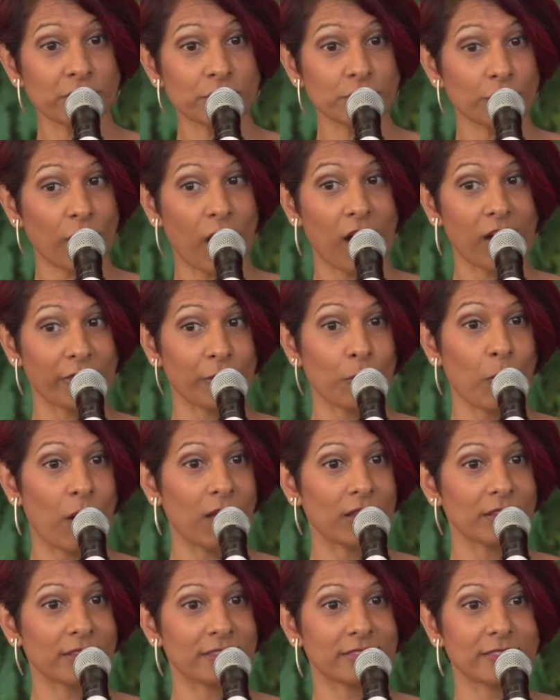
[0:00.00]
to draw on the
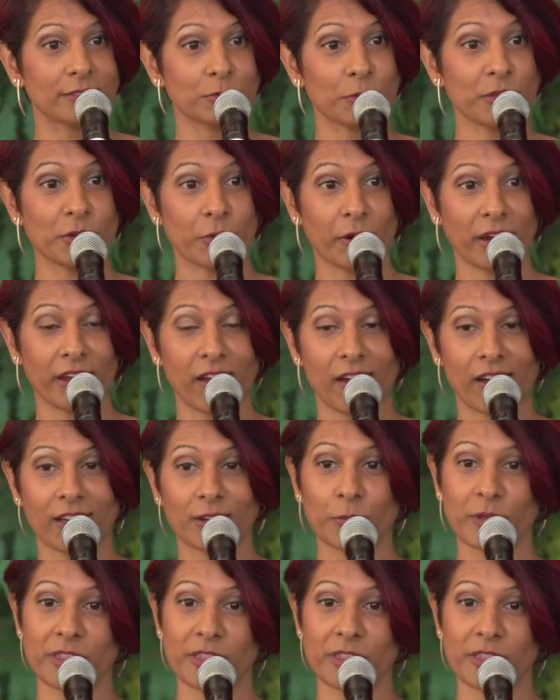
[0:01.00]
walls with crayon,